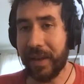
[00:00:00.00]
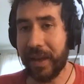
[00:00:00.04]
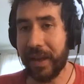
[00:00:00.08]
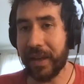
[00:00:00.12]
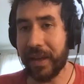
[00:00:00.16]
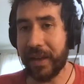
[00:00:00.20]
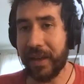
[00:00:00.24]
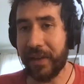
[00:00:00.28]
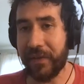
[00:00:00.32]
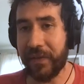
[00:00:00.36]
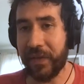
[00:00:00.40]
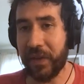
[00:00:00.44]

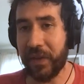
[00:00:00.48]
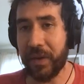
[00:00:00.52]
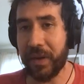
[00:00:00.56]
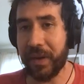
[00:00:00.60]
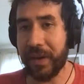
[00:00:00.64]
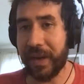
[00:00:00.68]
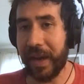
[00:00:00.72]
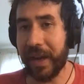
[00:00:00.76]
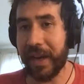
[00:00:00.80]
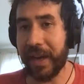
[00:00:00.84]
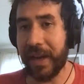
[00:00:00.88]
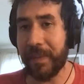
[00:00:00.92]
Like, if you
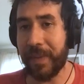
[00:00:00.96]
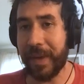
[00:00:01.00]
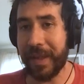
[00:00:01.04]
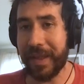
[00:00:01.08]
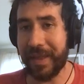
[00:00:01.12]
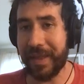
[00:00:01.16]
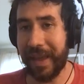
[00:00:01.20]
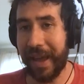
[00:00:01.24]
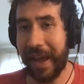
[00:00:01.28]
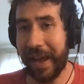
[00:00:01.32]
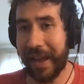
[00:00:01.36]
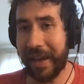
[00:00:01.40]
can get him
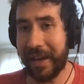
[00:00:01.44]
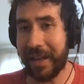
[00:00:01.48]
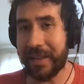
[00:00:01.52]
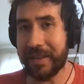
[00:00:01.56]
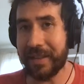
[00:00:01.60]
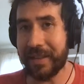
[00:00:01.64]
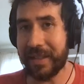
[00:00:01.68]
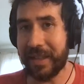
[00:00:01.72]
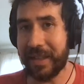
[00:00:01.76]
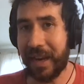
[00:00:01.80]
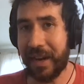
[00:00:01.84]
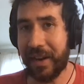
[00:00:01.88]
at that
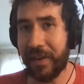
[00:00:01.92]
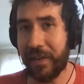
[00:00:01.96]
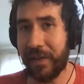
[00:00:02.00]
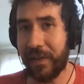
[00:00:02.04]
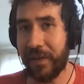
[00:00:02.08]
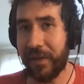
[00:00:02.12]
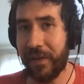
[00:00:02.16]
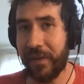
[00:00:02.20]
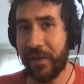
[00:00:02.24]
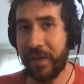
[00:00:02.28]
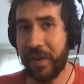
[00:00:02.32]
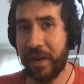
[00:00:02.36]
instead
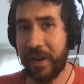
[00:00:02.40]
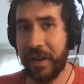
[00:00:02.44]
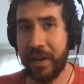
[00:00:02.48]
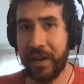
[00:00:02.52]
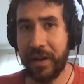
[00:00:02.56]
of,